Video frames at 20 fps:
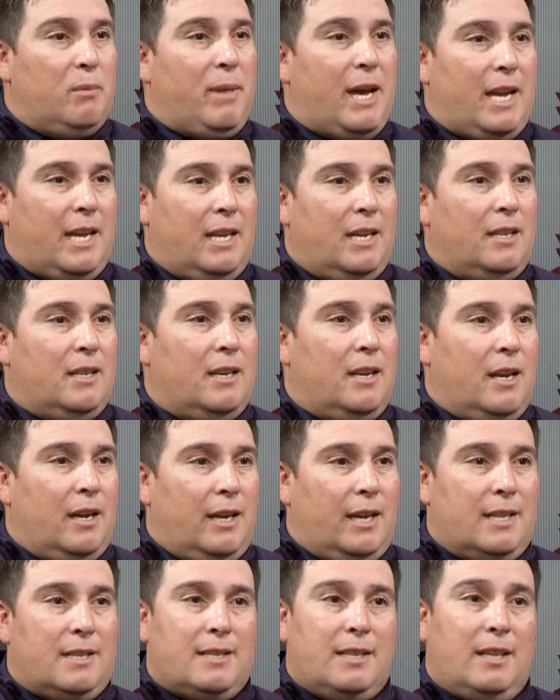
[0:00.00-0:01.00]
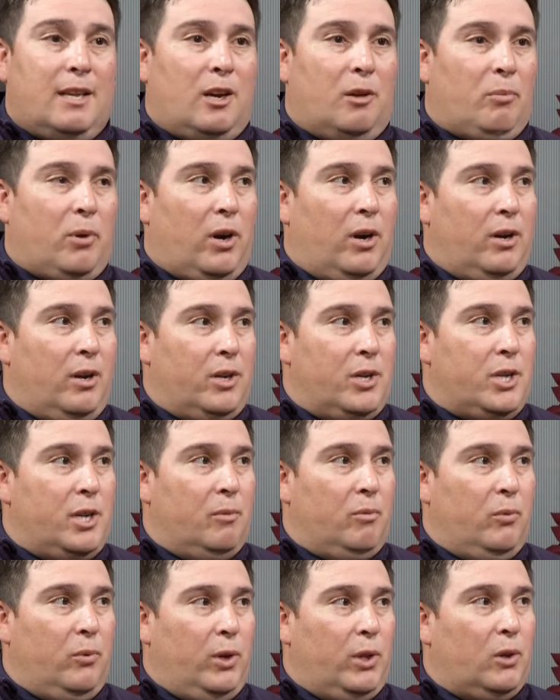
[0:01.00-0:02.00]
backing of the Nuggets and then our
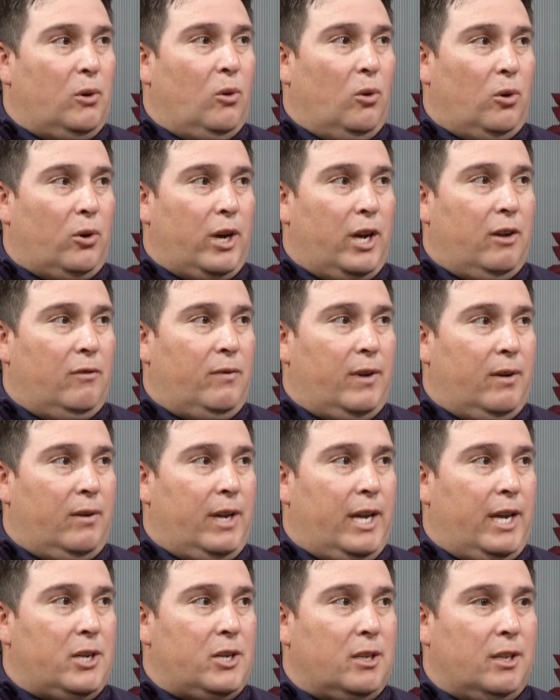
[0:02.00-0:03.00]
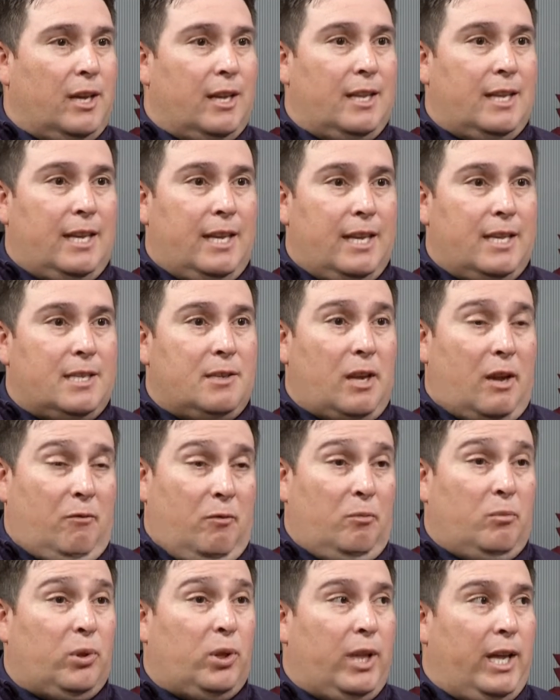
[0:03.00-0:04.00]
partnership with Gold Crown Foundation, a lot of the kids
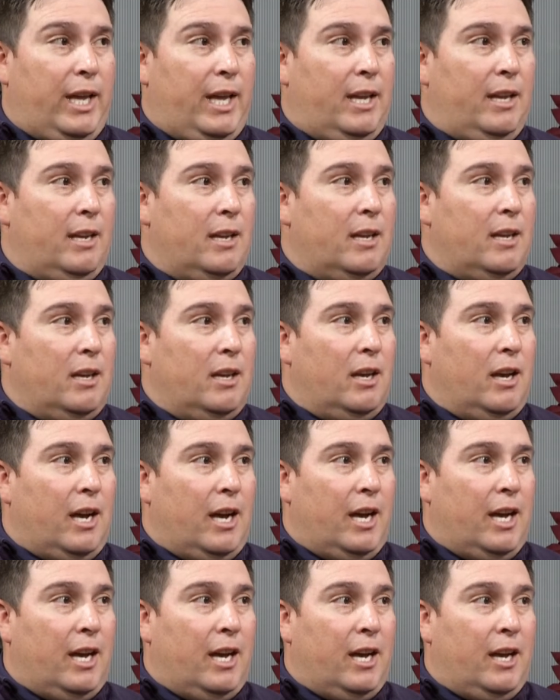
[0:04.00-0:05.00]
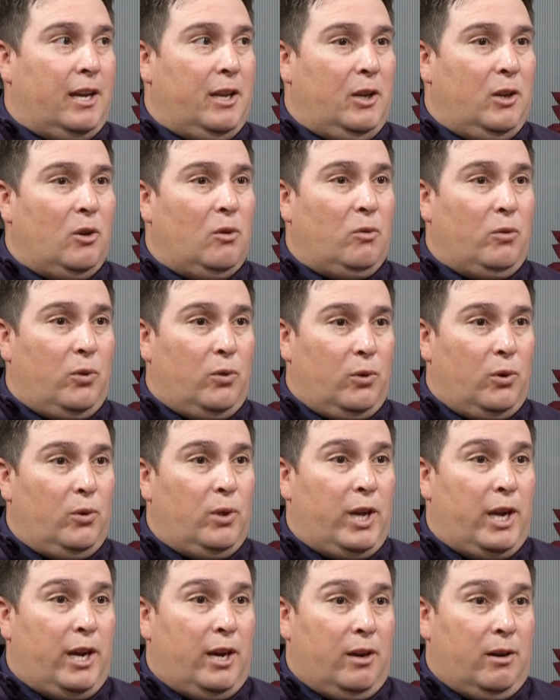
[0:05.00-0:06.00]
having played, through
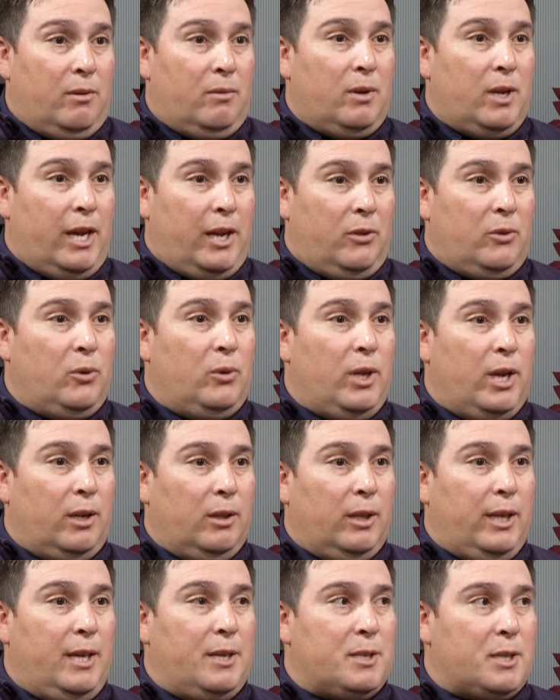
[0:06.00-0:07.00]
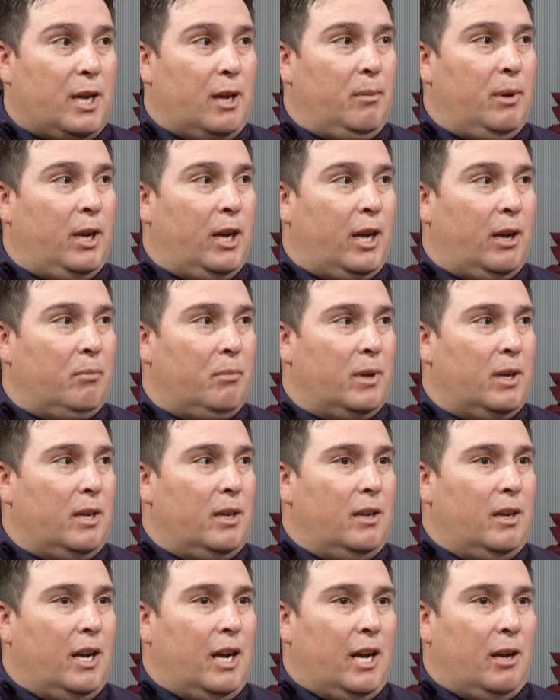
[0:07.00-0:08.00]
their leagues coming up.
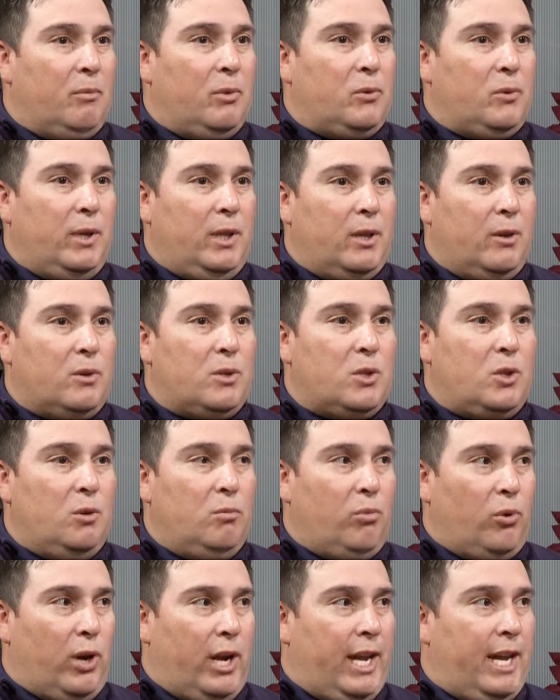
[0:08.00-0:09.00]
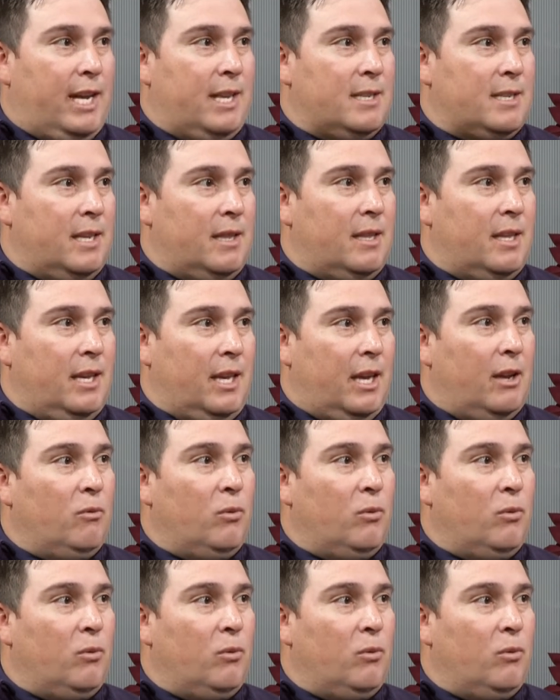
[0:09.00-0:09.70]
Between those two brands, I think it